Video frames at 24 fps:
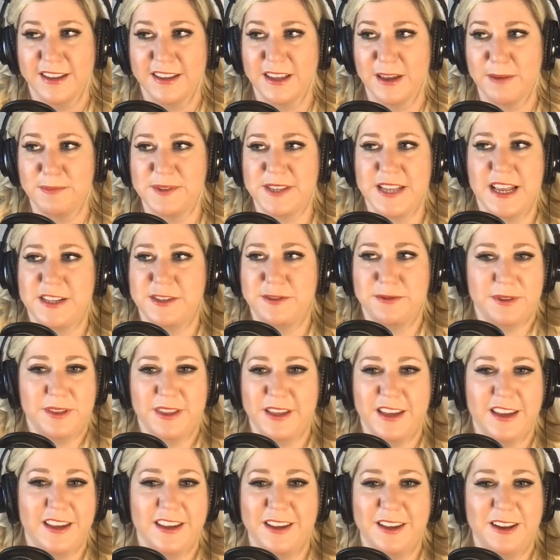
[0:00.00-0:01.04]
obsessed with
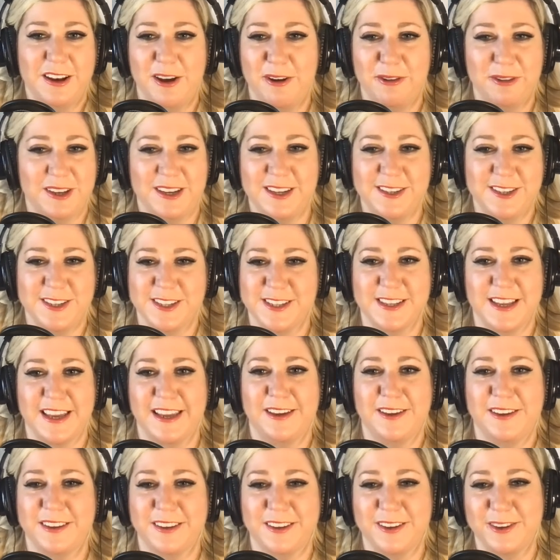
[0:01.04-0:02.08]
it, that it just
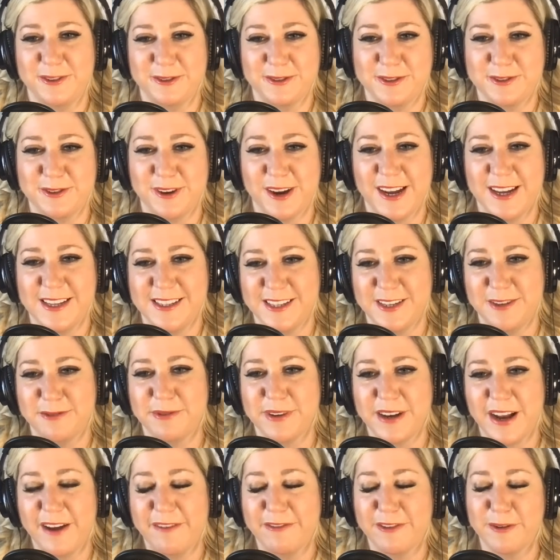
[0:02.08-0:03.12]
like goes crazy or
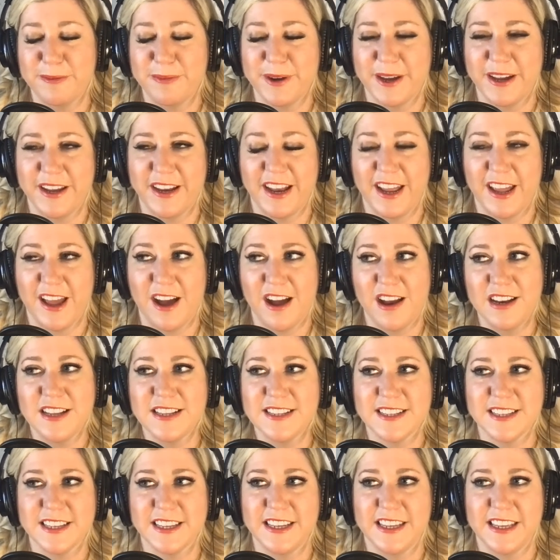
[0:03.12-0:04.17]
whatever. But
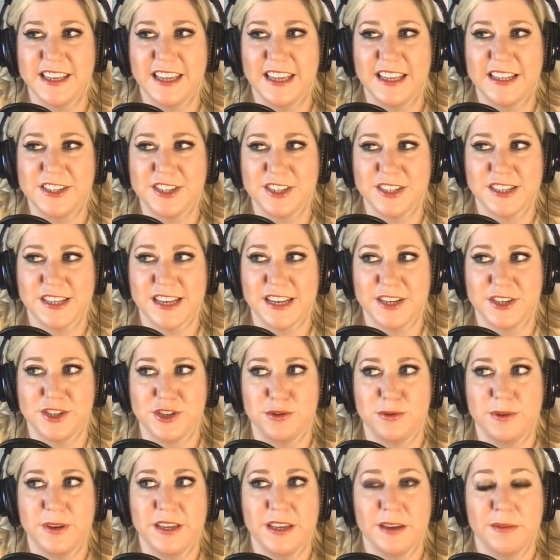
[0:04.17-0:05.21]
honestly, just
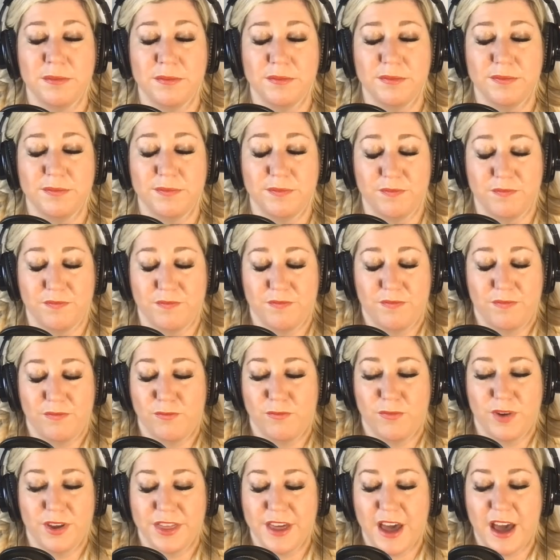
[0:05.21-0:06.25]
doing it
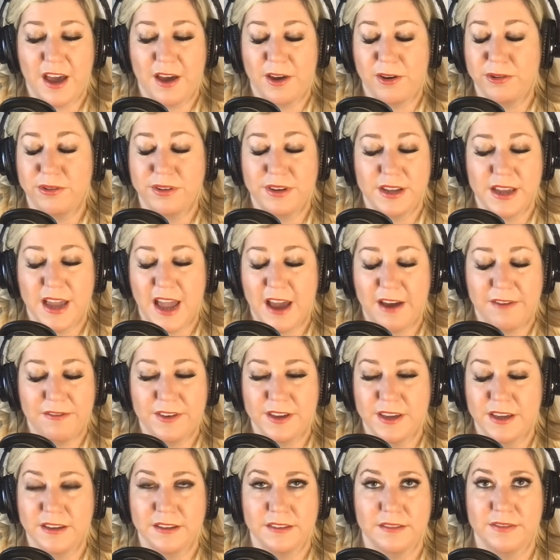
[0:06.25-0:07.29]
without
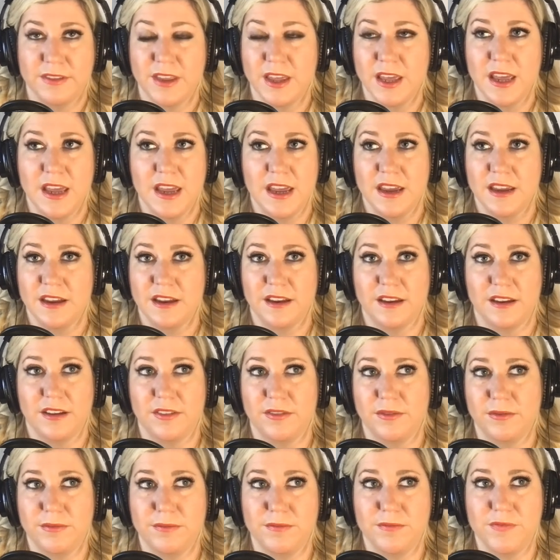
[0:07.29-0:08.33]
having
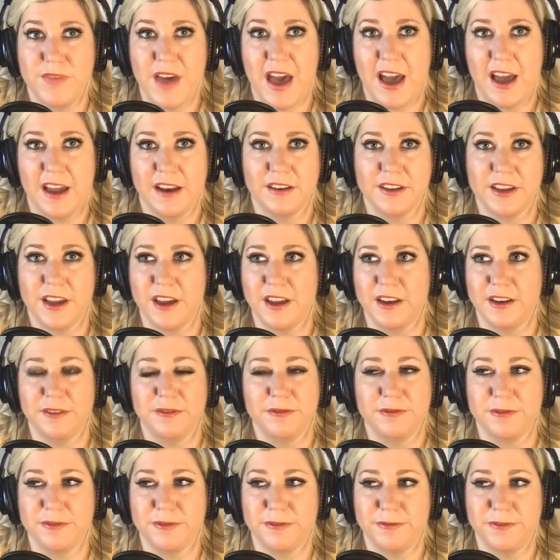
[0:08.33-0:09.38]
that kind
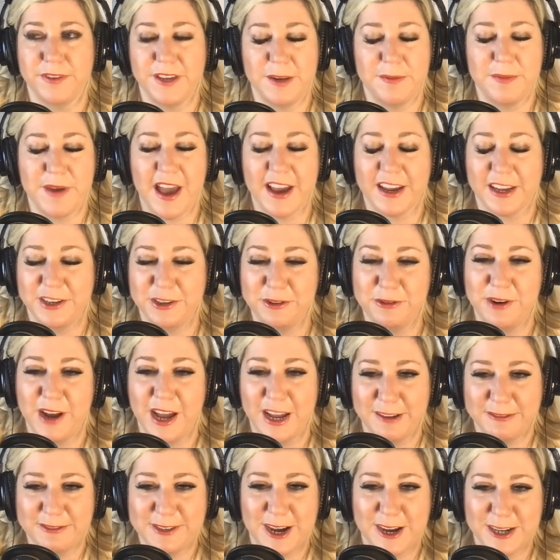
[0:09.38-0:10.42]
of feedback, and you and
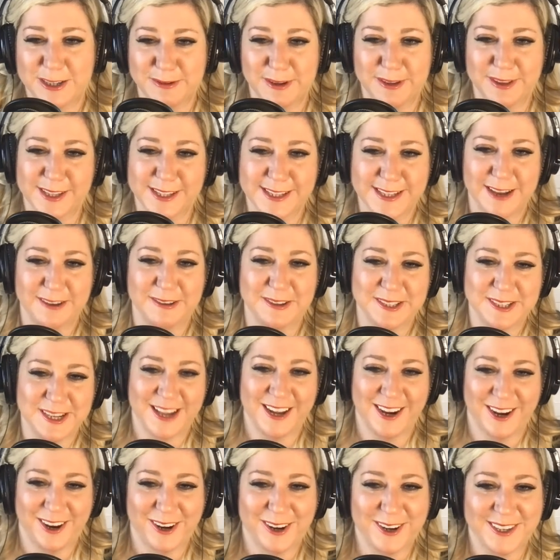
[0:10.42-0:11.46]
I have talked about this, how it's
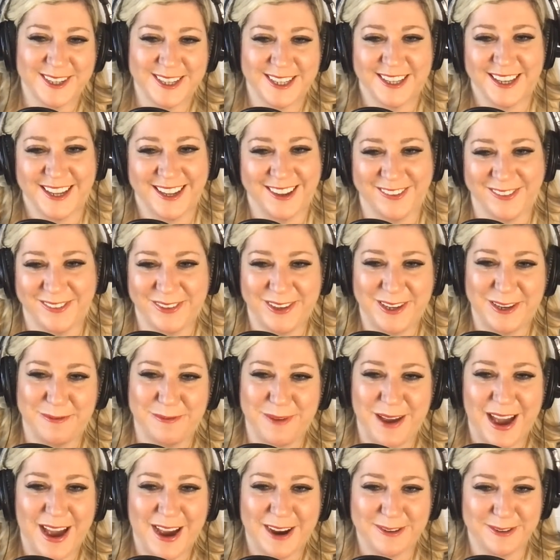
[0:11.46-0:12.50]
kind of hard to get
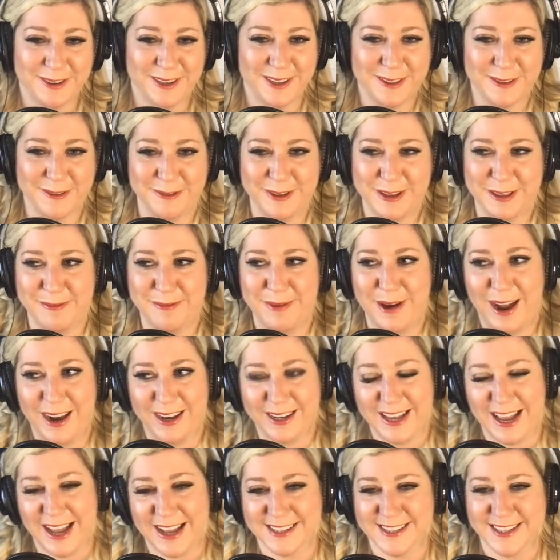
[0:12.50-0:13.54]
feedback with a
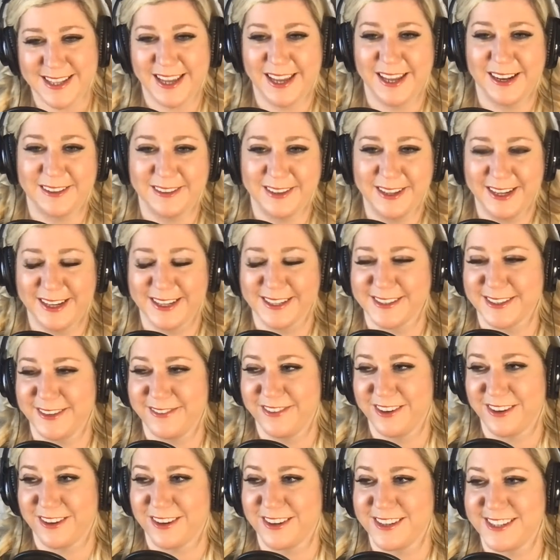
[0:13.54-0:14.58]
podcast. The analytics of it are